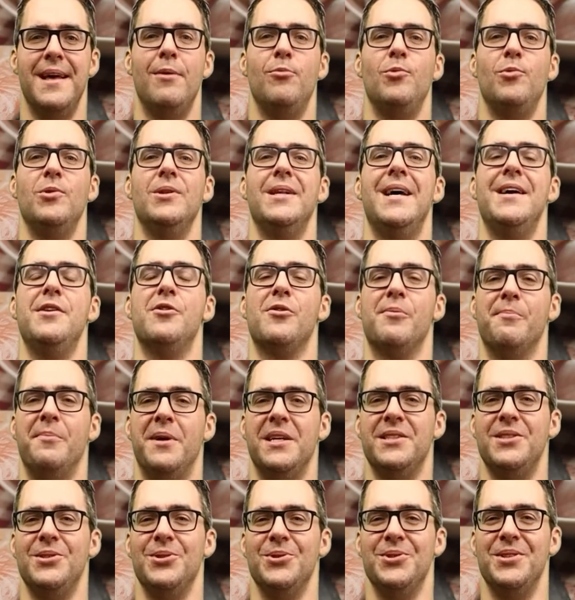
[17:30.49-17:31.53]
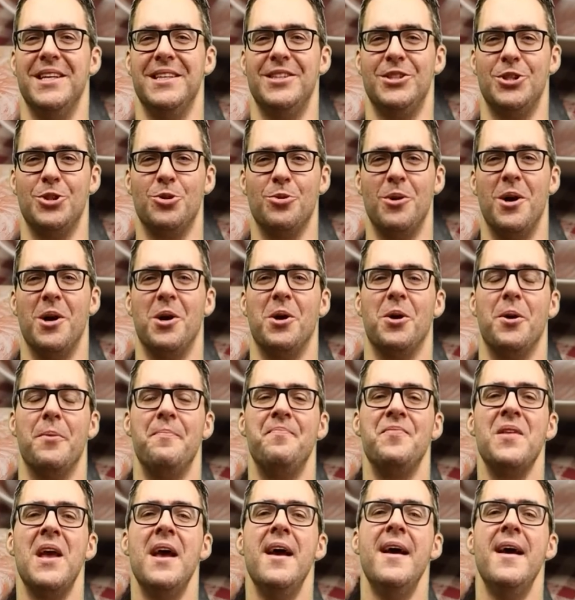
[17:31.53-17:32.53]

That will let your muscles get stronger.